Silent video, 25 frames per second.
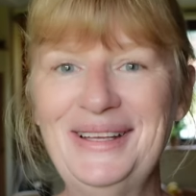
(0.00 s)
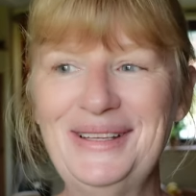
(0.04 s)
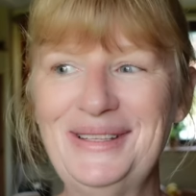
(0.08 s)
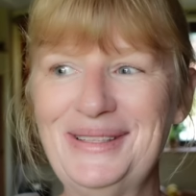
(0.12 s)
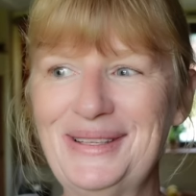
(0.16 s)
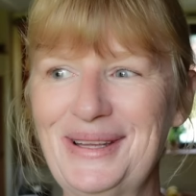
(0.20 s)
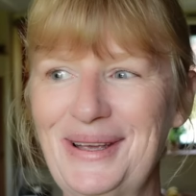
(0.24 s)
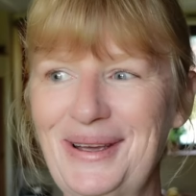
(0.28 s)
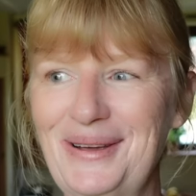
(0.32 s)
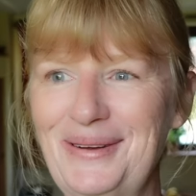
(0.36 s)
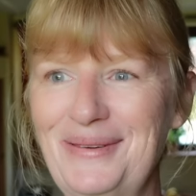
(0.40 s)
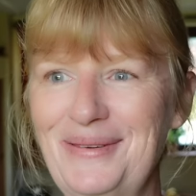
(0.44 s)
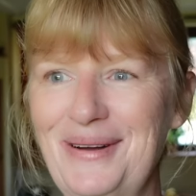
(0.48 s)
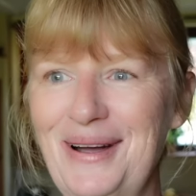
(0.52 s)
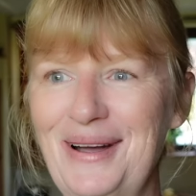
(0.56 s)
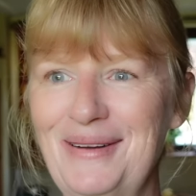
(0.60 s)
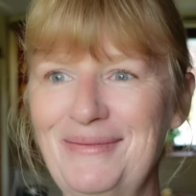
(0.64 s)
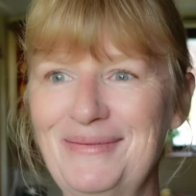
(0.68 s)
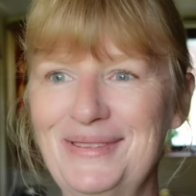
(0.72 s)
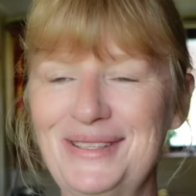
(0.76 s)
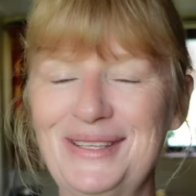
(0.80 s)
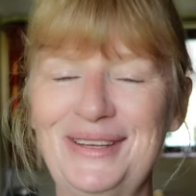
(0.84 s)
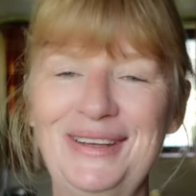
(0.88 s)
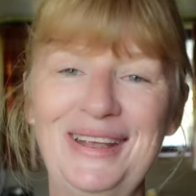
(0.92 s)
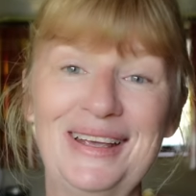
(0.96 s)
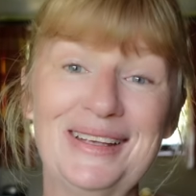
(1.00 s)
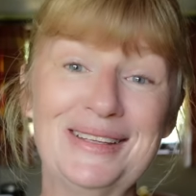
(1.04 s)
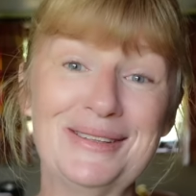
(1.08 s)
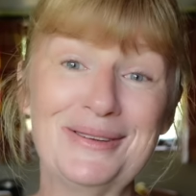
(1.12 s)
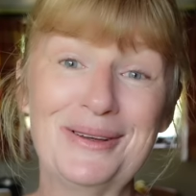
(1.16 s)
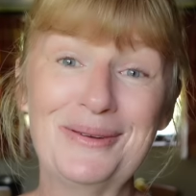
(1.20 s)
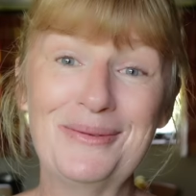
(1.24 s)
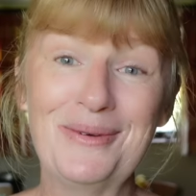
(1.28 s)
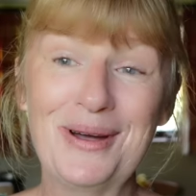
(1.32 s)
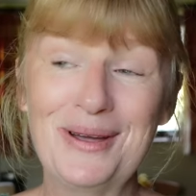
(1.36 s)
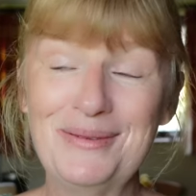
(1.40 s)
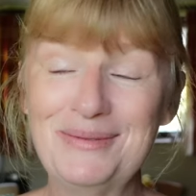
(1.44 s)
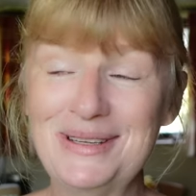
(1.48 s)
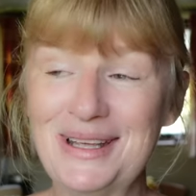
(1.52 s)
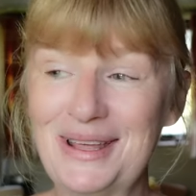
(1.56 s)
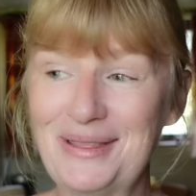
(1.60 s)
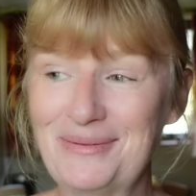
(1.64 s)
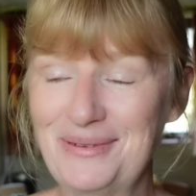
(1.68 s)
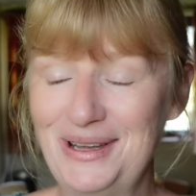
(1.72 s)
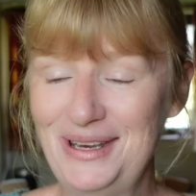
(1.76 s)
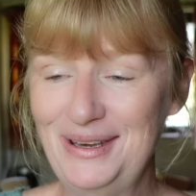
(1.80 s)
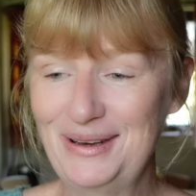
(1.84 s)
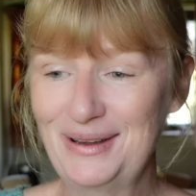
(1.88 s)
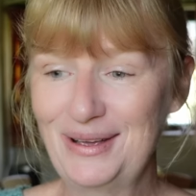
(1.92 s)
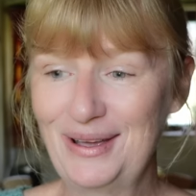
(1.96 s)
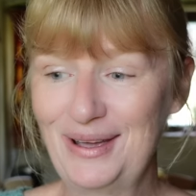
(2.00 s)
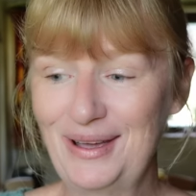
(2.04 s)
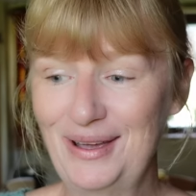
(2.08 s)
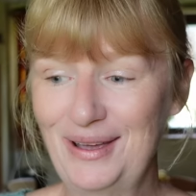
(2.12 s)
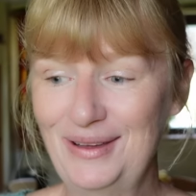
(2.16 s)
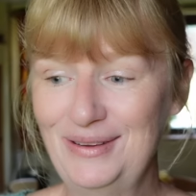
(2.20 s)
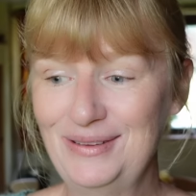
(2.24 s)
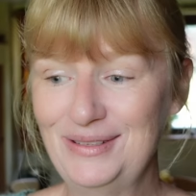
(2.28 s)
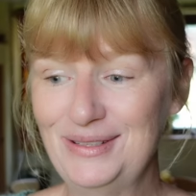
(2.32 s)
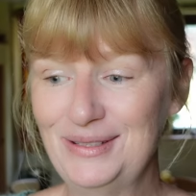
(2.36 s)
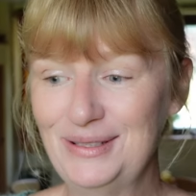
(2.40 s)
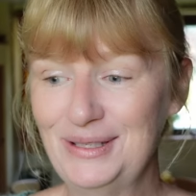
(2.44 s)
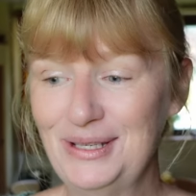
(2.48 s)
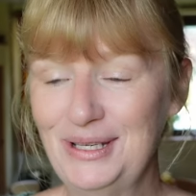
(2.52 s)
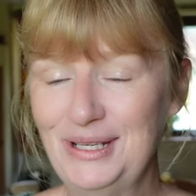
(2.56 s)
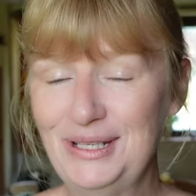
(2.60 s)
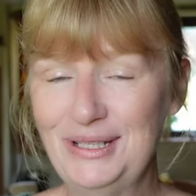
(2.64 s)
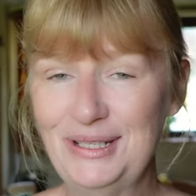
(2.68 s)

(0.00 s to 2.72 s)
So I wiped down windows,